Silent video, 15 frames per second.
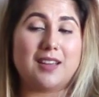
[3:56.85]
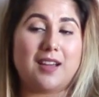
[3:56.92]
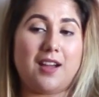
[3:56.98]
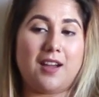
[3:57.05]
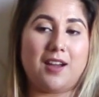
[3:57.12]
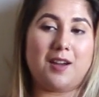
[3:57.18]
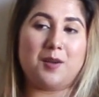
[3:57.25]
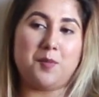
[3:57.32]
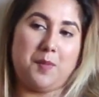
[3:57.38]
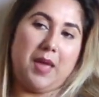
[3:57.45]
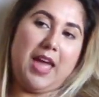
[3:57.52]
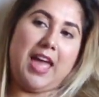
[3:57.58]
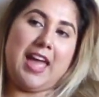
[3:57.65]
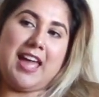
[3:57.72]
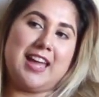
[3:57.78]

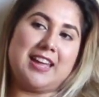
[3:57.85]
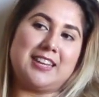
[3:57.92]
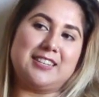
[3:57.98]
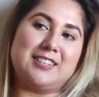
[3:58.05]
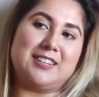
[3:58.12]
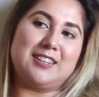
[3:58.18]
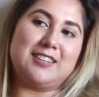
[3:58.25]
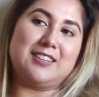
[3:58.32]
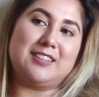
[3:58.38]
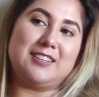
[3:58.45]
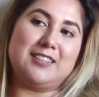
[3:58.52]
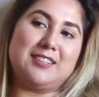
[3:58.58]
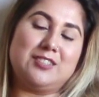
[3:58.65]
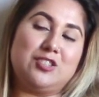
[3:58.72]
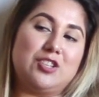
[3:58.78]
and
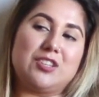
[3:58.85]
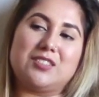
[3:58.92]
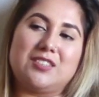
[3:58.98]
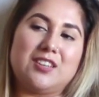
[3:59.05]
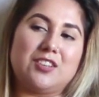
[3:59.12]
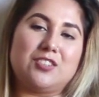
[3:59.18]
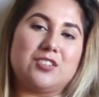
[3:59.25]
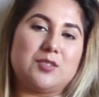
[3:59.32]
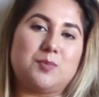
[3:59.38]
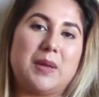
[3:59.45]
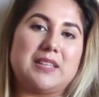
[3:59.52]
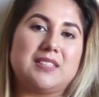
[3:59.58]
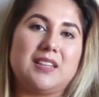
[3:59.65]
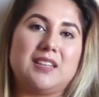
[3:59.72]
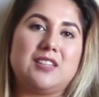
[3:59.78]
just
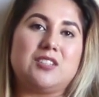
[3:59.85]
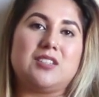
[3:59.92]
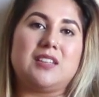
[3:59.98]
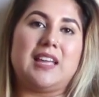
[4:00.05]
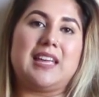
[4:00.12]
basically to